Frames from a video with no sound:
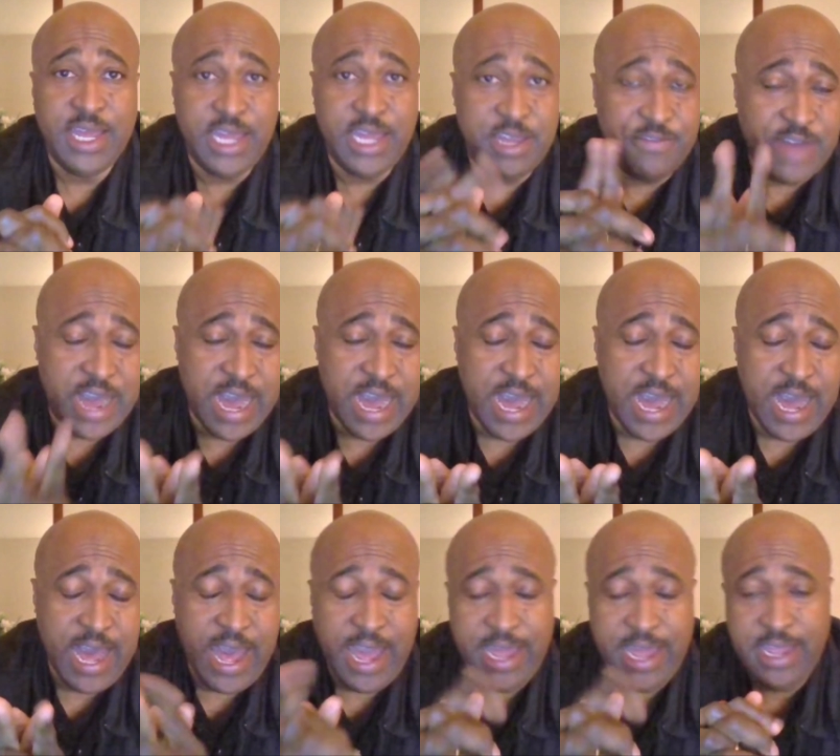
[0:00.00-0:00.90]
If
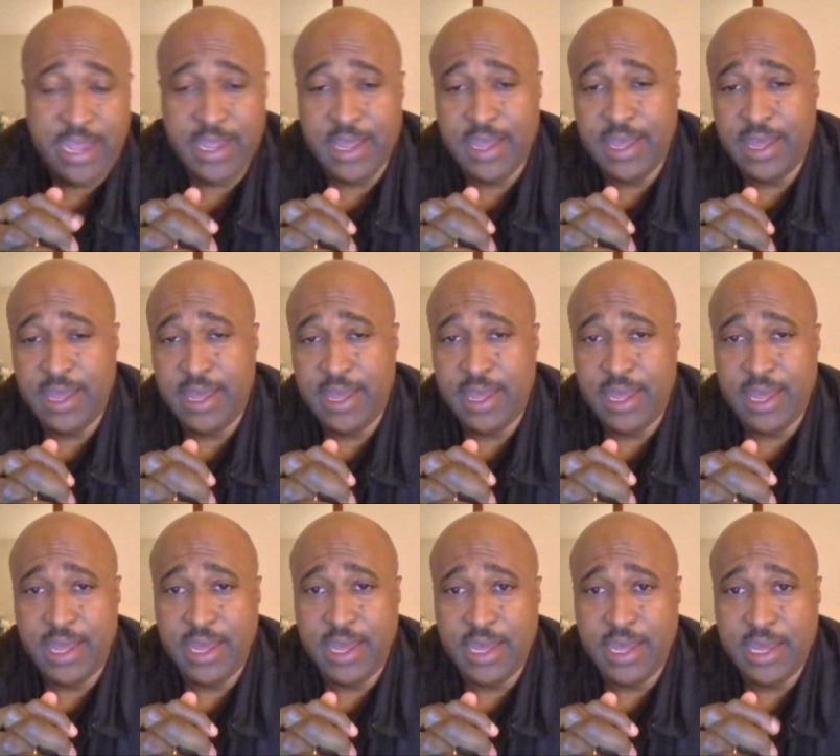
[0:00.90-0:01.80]
I
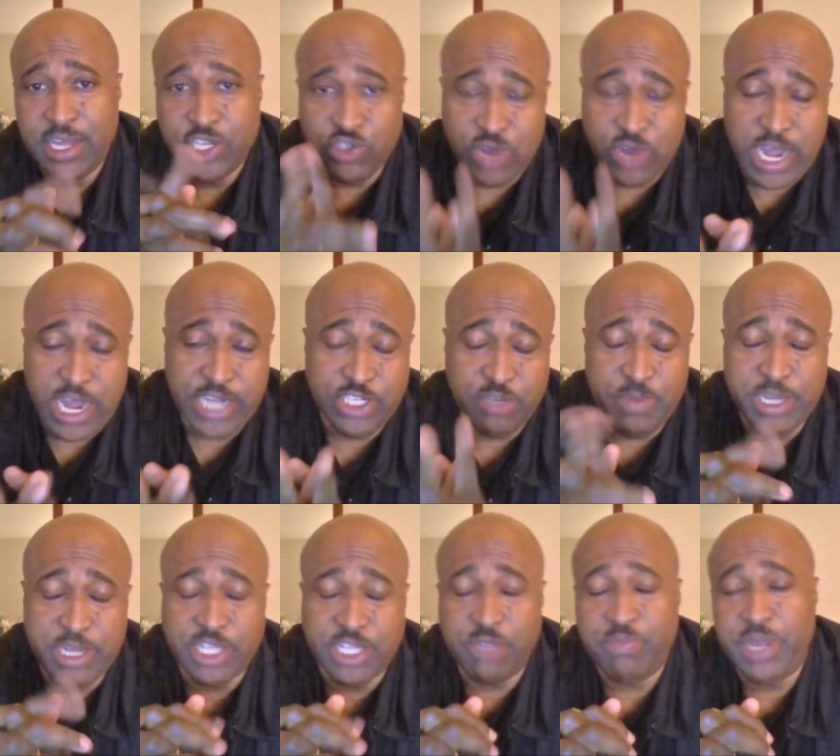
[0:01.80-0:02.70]
try to
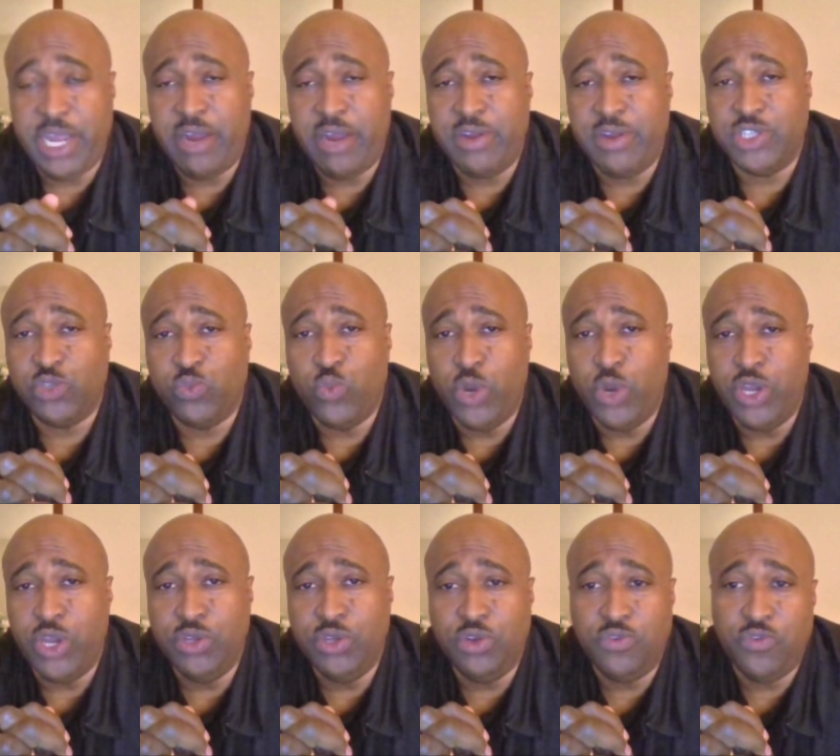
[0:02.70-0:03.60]
make the parents
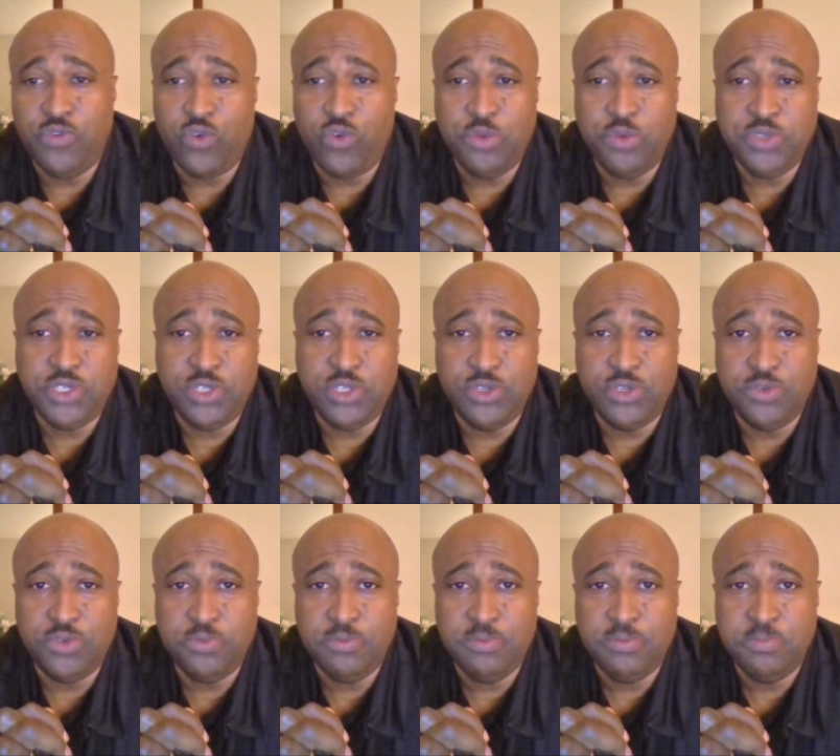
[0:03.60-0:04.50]
wear uniforms
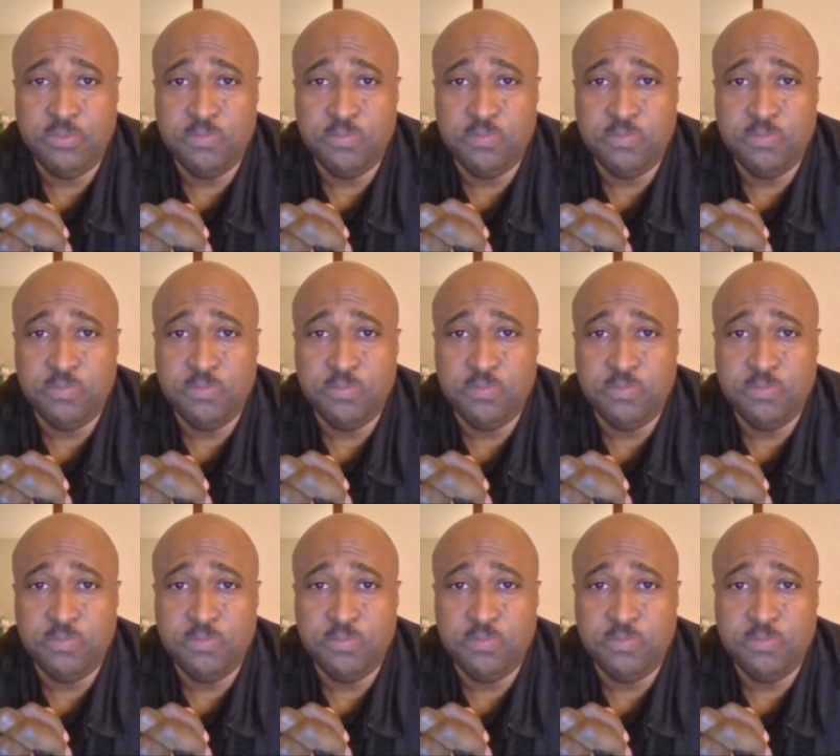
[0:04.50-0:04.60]
too,